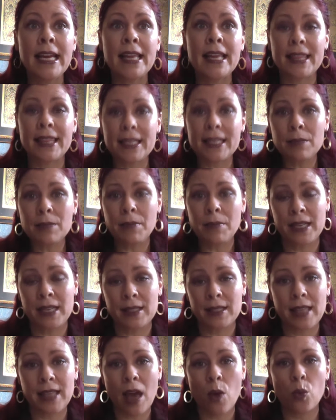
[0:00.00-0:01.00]
This means
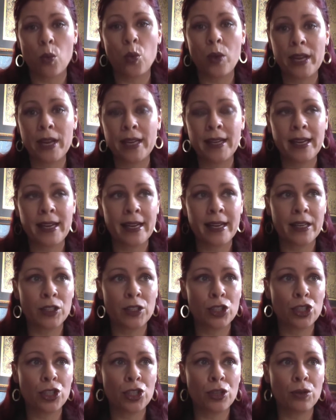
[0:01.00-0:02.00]
that we need
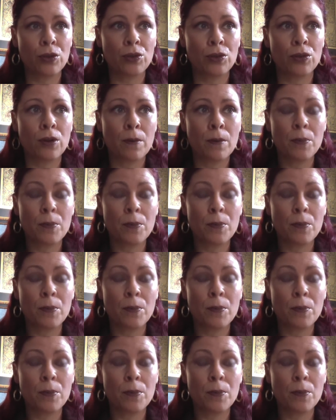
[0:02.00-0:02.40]
to